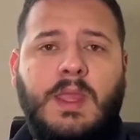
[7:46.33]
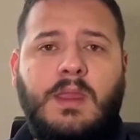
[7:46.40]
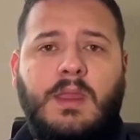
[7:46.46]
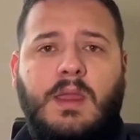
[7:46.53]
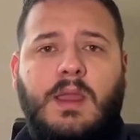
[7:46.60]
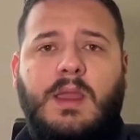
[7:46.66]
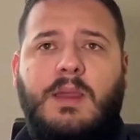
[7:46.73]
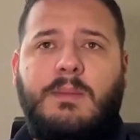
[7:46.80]

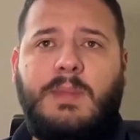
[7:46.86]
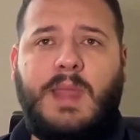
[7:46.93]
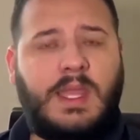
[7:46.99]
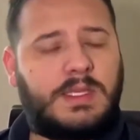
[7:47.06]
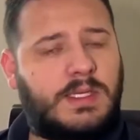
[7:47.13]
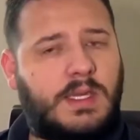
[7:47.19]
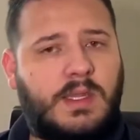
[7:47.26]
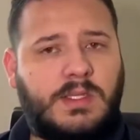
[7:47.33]

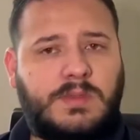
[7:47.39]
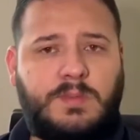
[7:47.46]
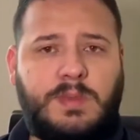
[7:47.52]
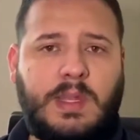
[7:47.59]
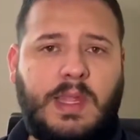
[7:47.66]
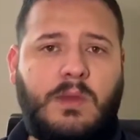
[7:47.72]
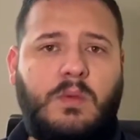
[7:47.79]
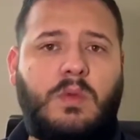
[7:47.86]
Magic is
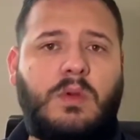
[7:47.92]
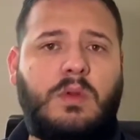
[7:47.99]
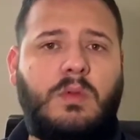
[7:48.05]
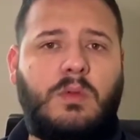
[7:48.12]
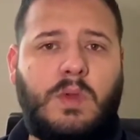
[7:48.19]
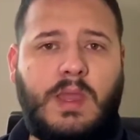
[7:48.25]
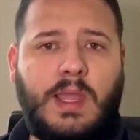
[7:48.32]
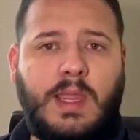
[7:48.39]
played
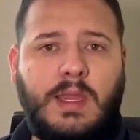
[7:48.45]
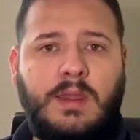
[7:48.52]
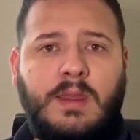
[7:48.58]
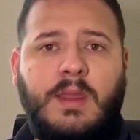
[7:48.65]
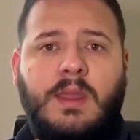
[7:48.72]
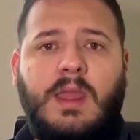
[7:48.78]
worldwide.